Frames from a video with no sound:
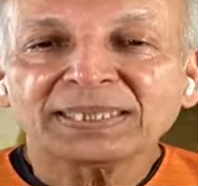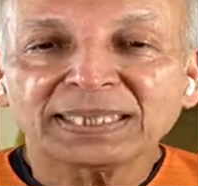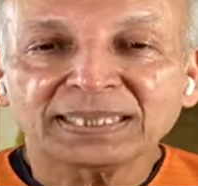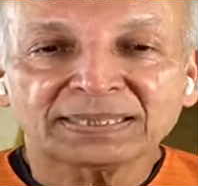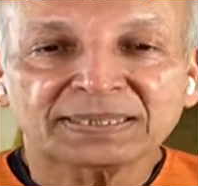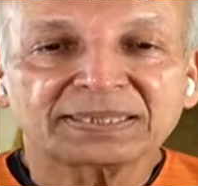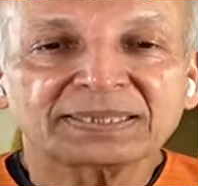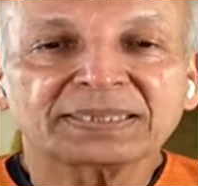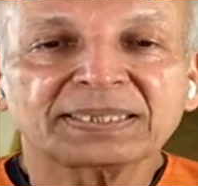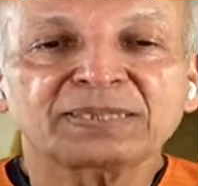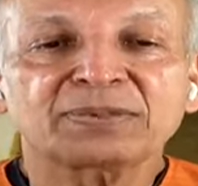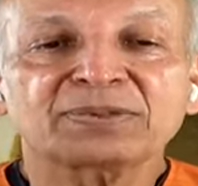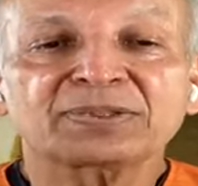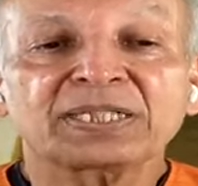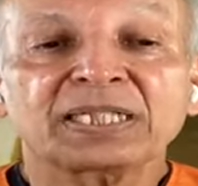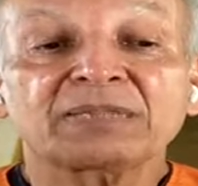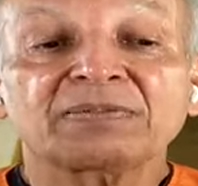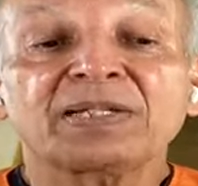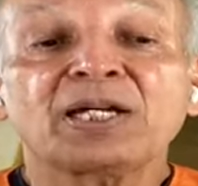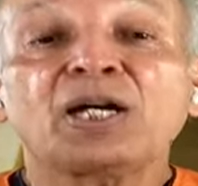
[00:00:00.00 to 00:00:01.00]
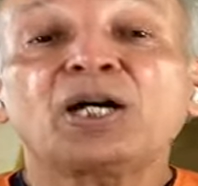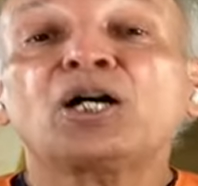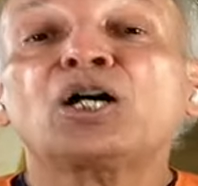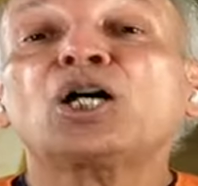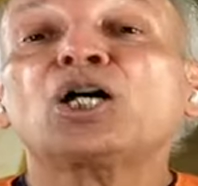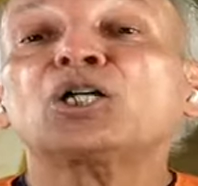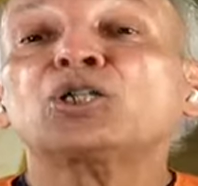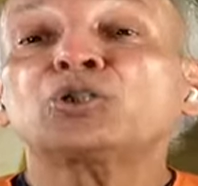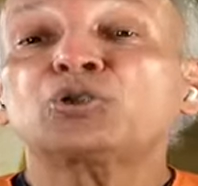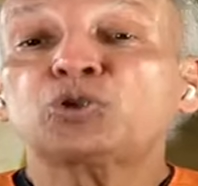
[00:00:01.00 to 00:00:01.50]
Yes, stenocellular
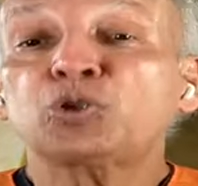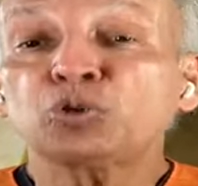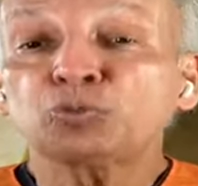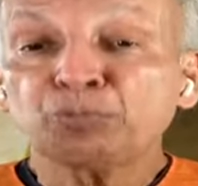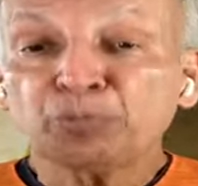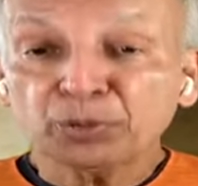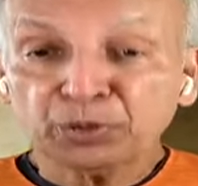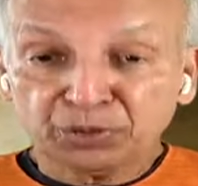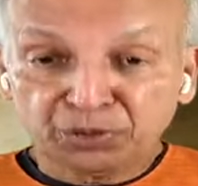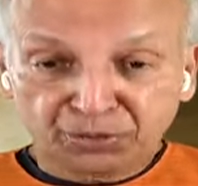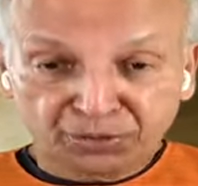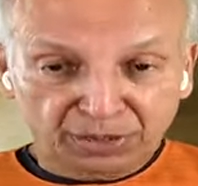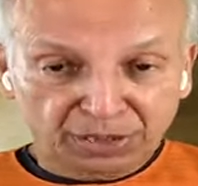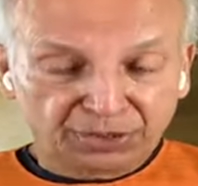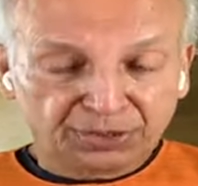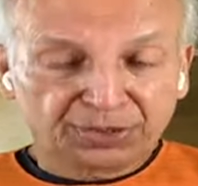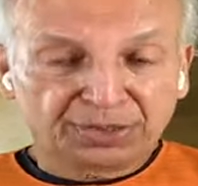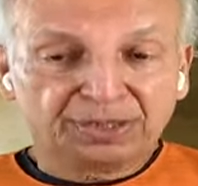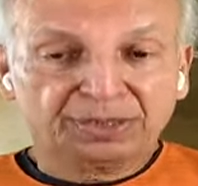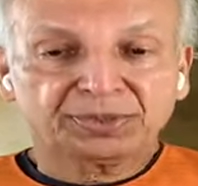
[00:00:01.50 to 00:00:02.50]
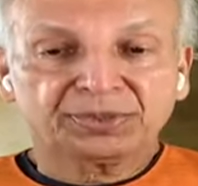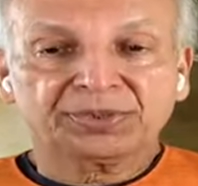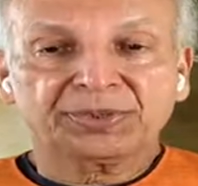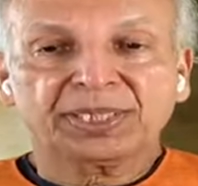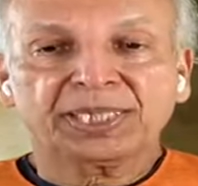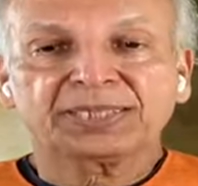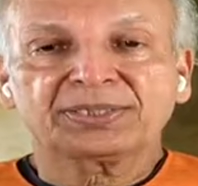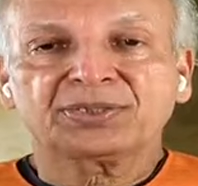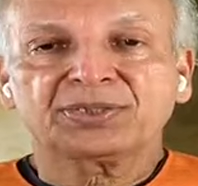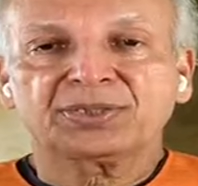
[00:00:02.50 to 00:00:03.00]
Dupuytren's
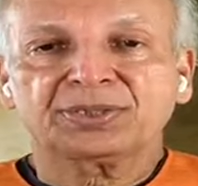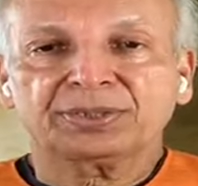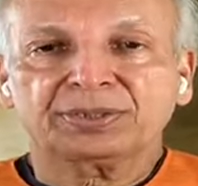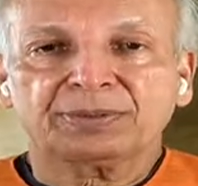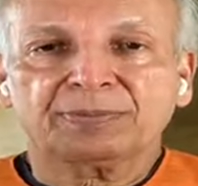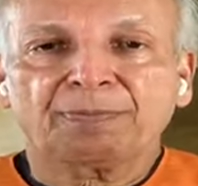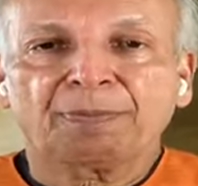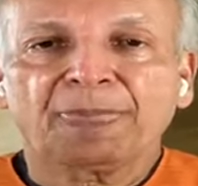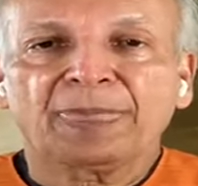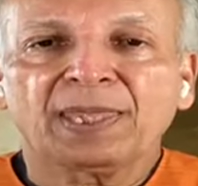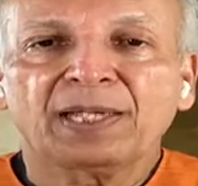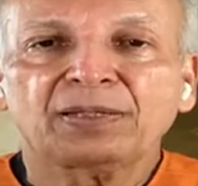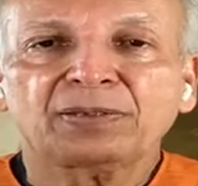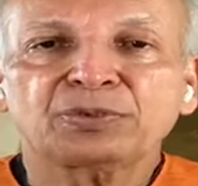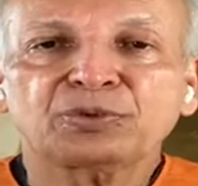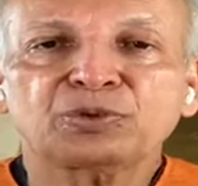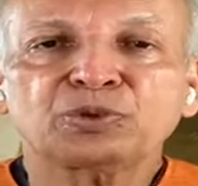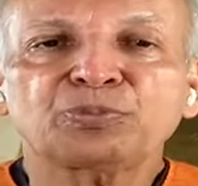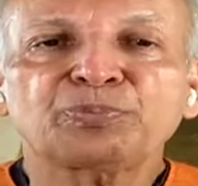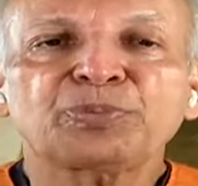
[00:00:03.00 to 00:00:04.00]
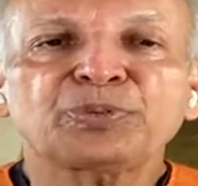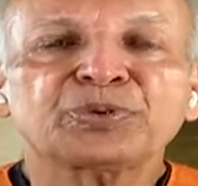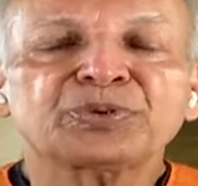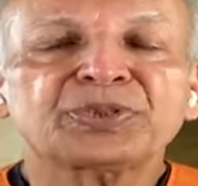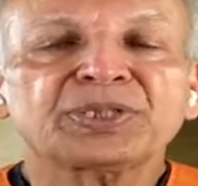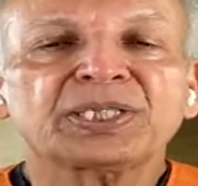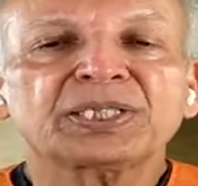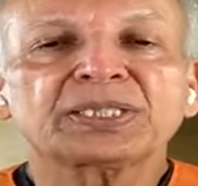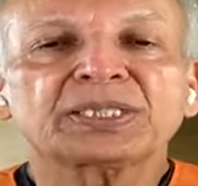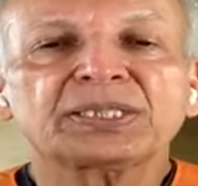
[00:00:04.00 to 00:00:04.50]
contracture.
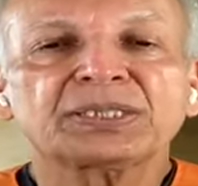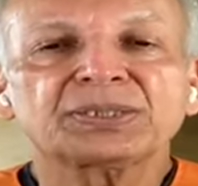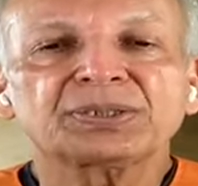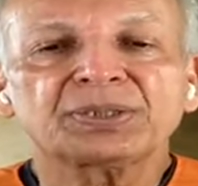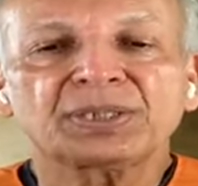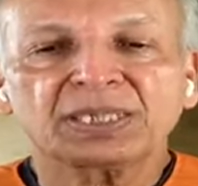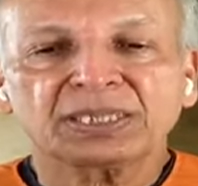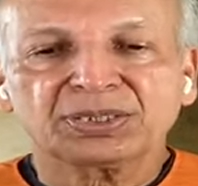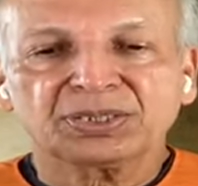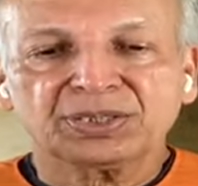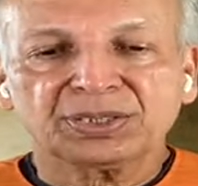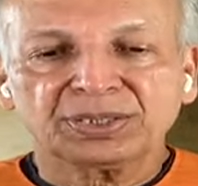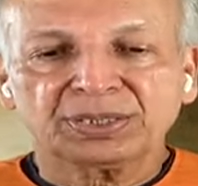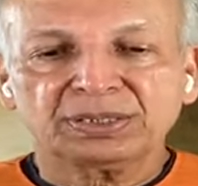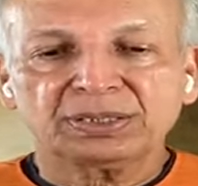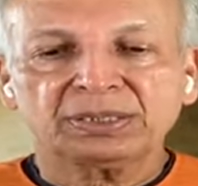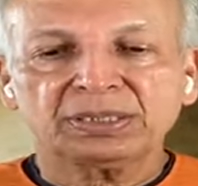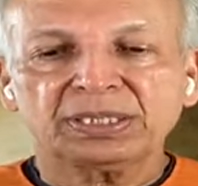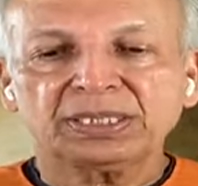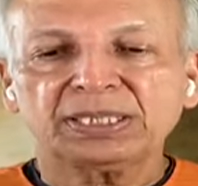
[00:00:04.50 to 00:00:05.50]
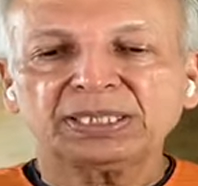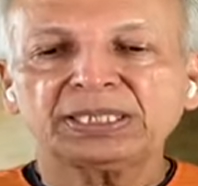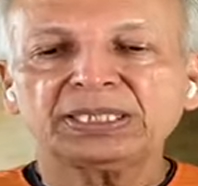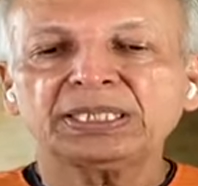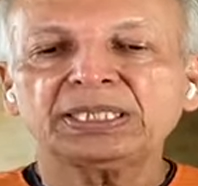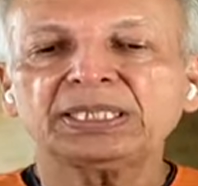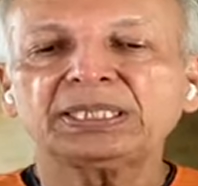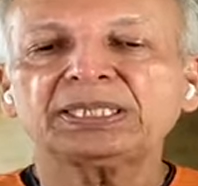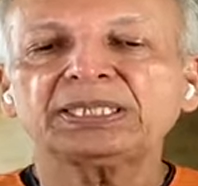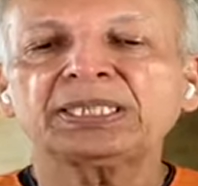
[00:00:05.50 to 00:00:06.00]
Dupuytren contracture
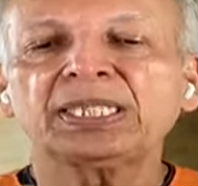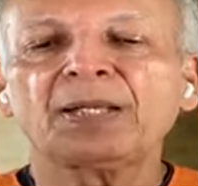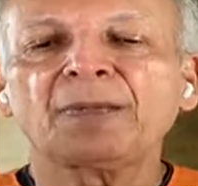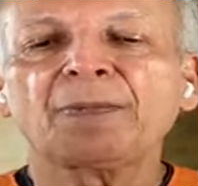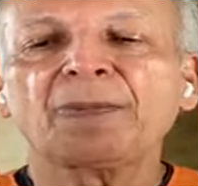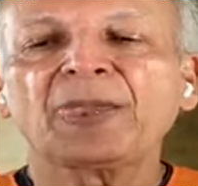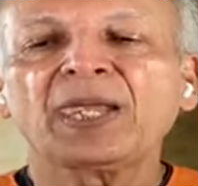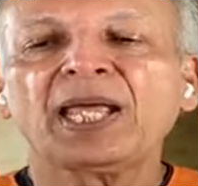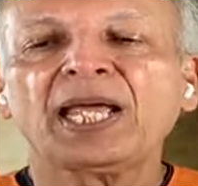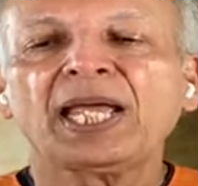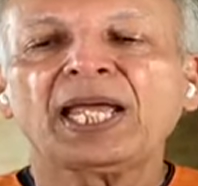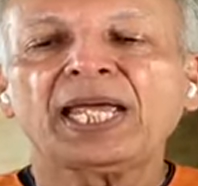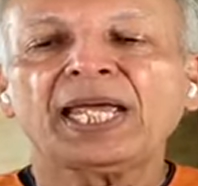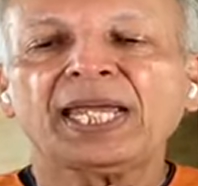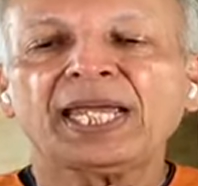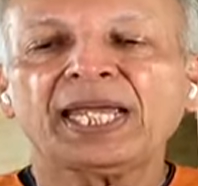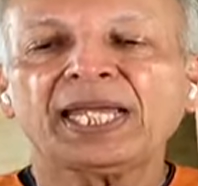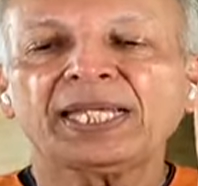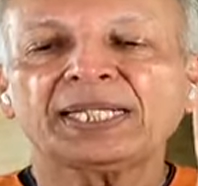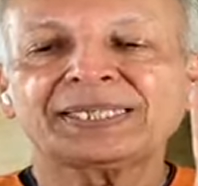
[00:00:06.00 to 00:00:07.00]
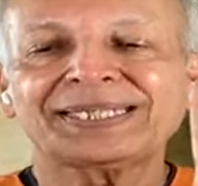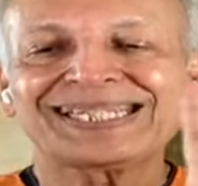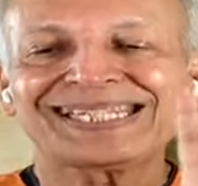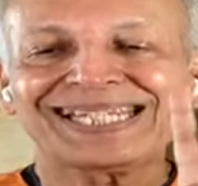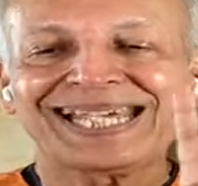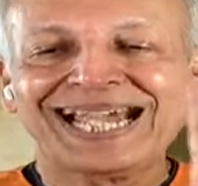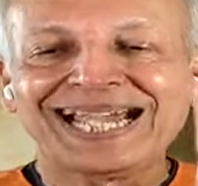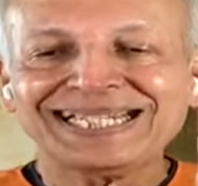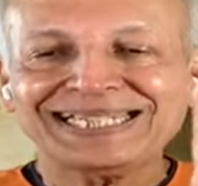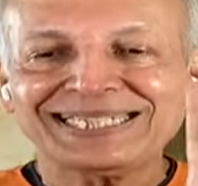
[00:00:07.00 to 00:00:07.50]
is a
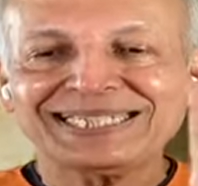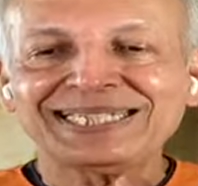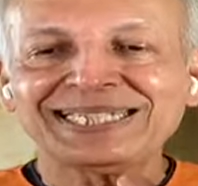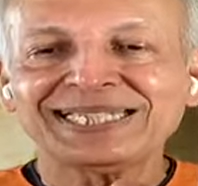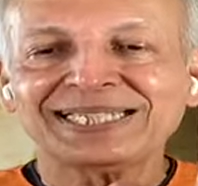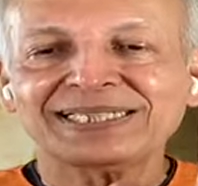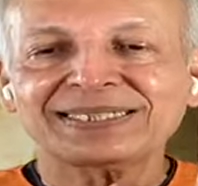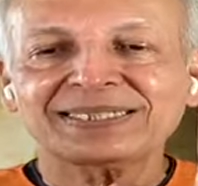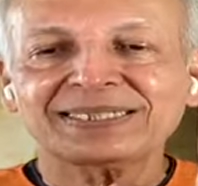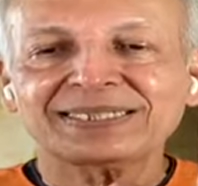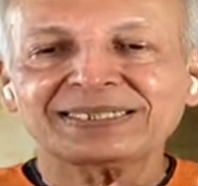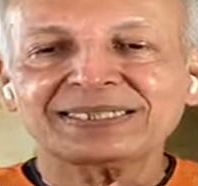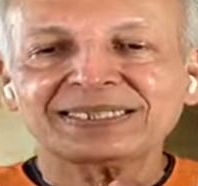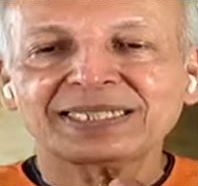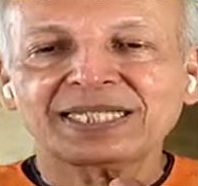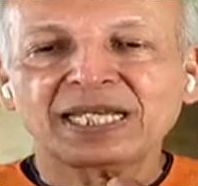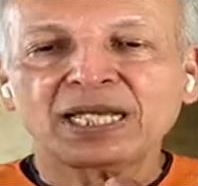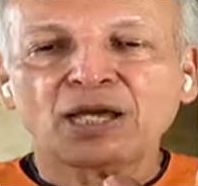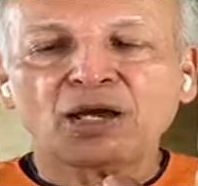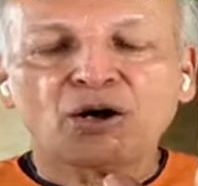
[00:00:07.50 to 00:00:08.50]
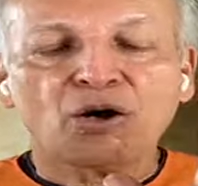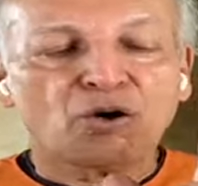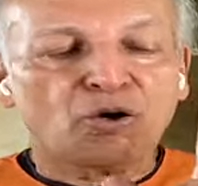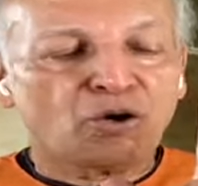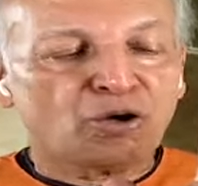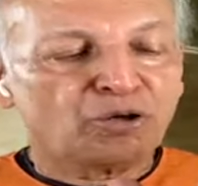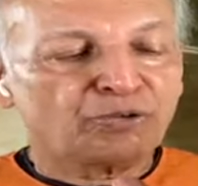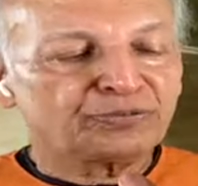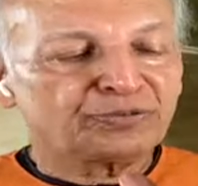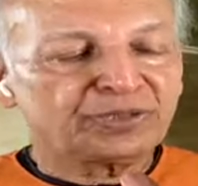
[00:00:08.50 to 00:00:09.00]
tightness
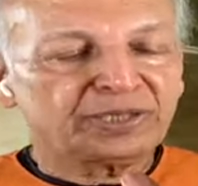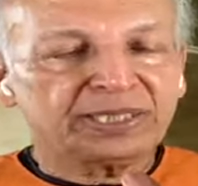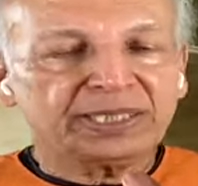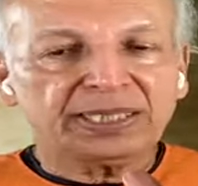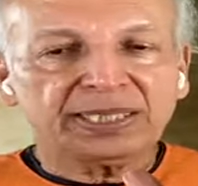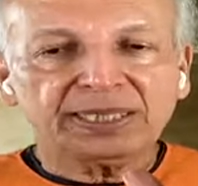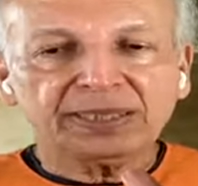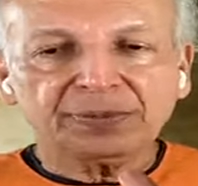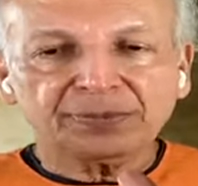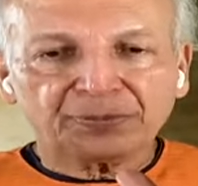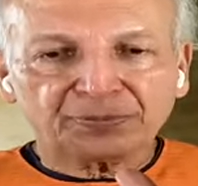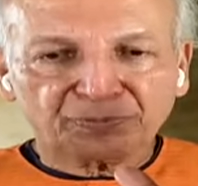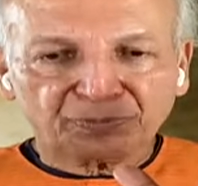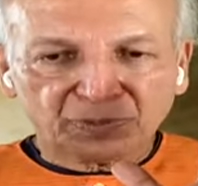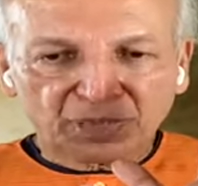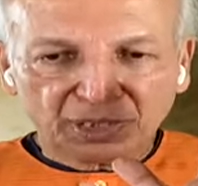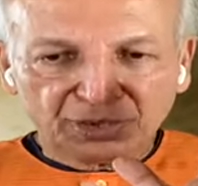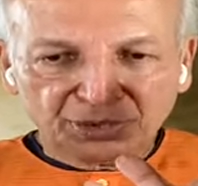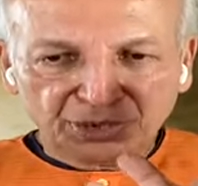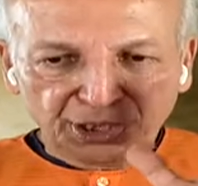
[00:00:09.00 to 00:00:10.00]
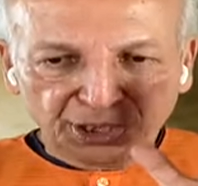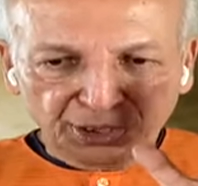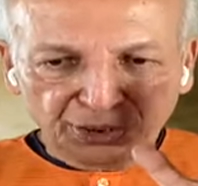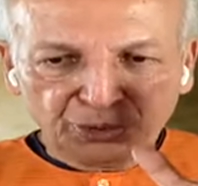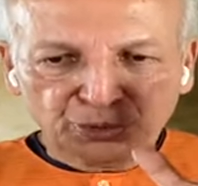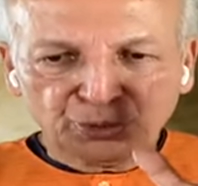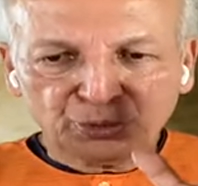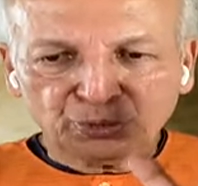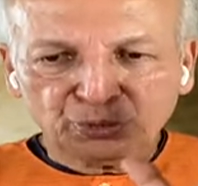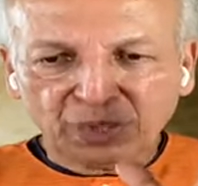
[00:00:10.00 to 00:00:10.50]
of the
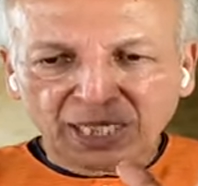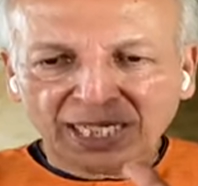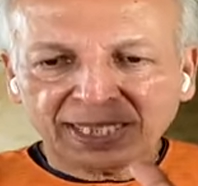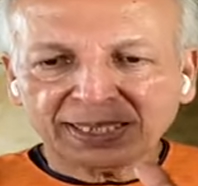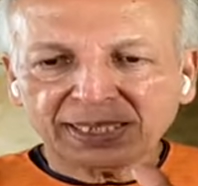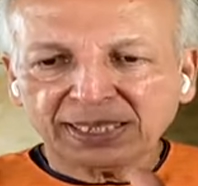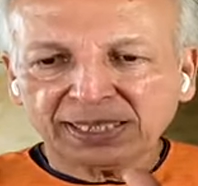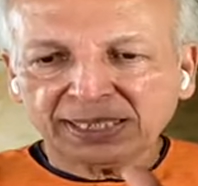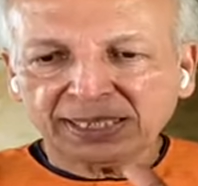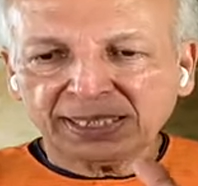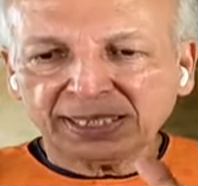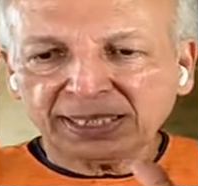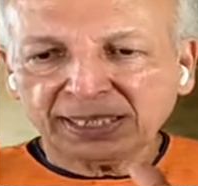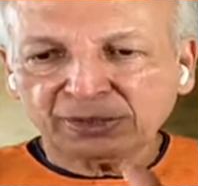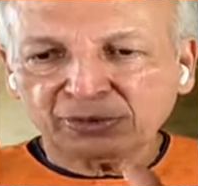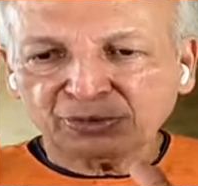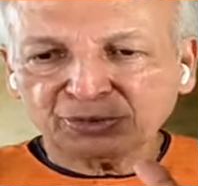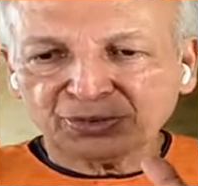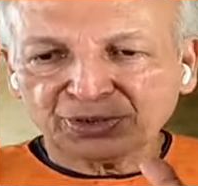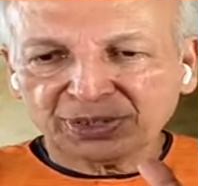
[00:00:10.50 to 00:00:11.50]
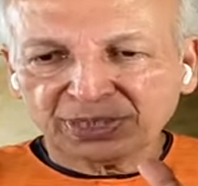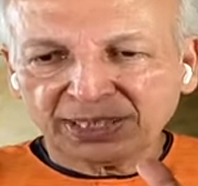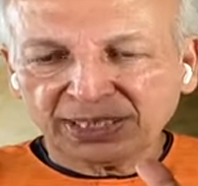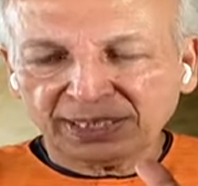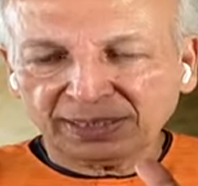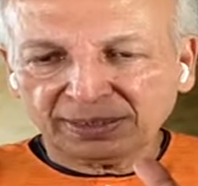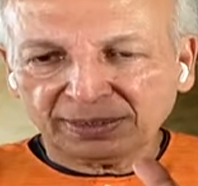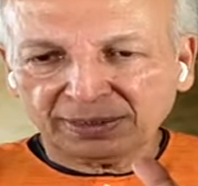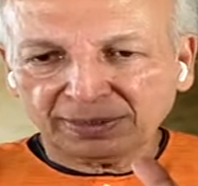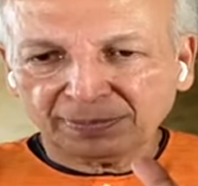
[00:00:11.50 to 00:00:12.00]
tissue underneath your
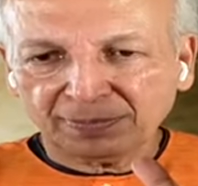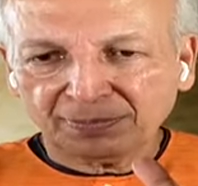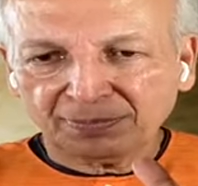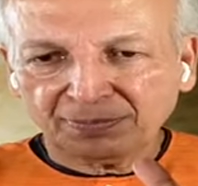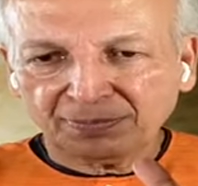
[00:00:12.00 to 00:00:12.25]
skin.